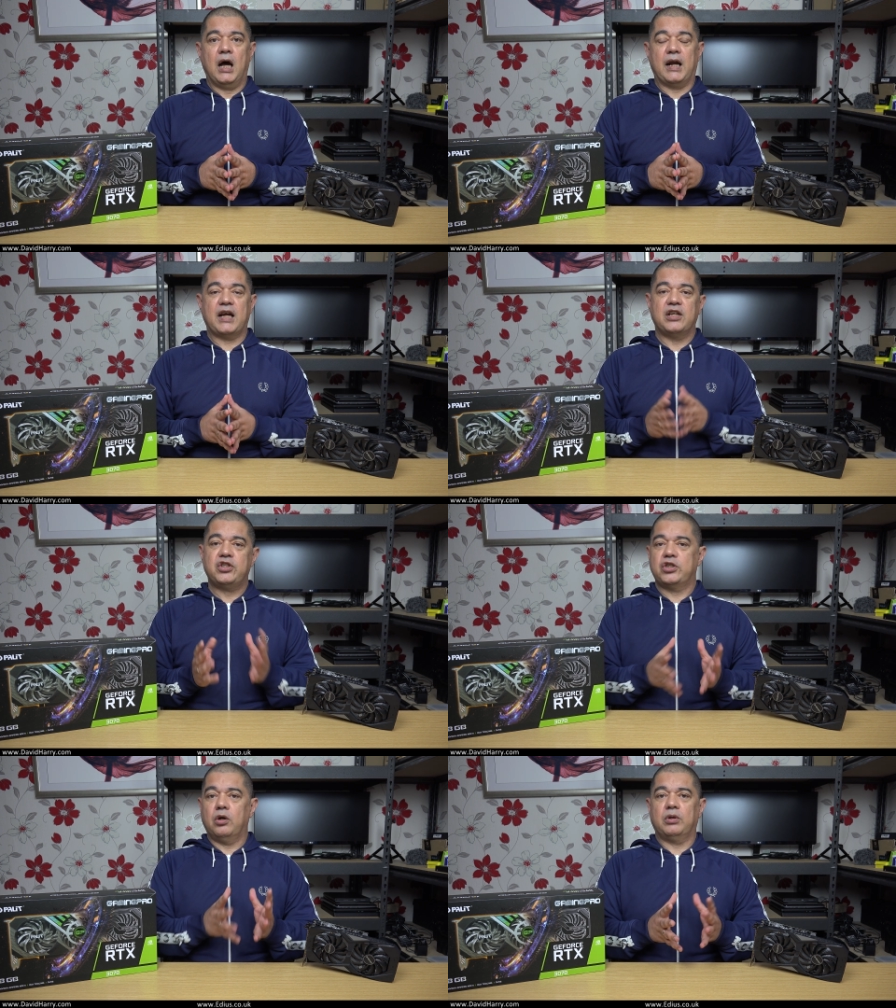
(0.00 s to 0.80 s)
and I can
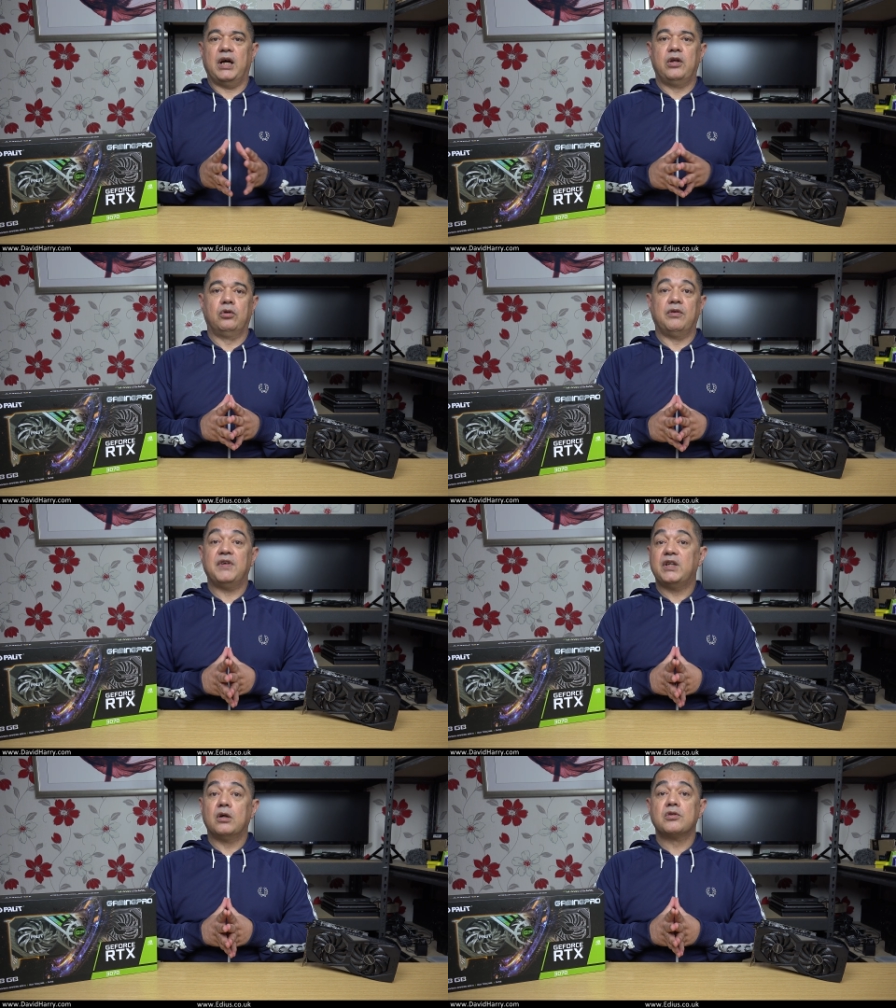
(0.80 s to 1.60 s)
show that in other
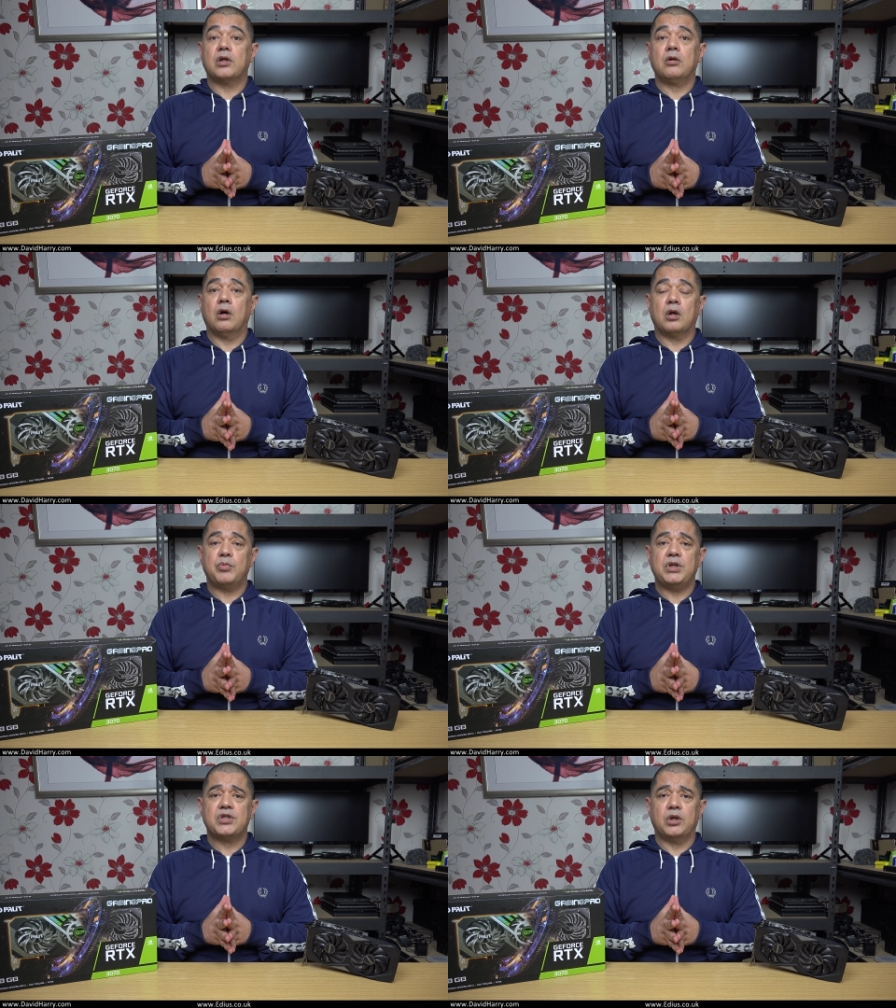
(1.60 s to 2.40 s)
videos that I'm going to
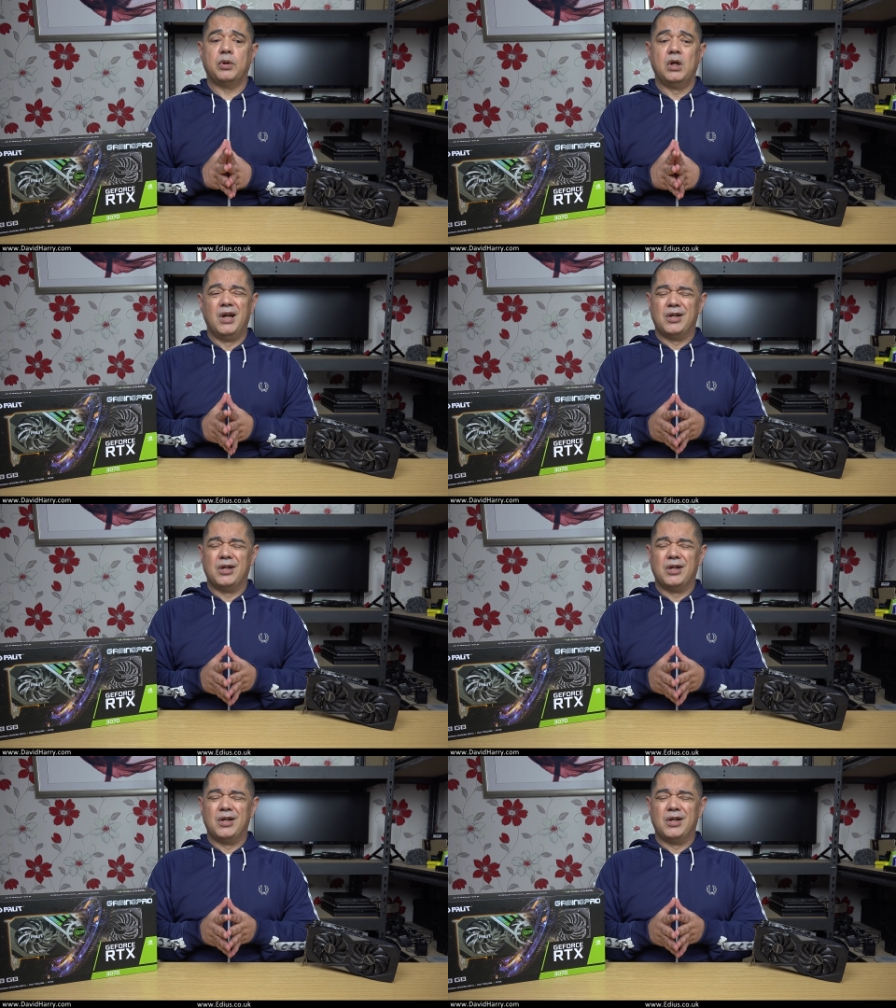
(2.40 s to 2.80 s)
be doing.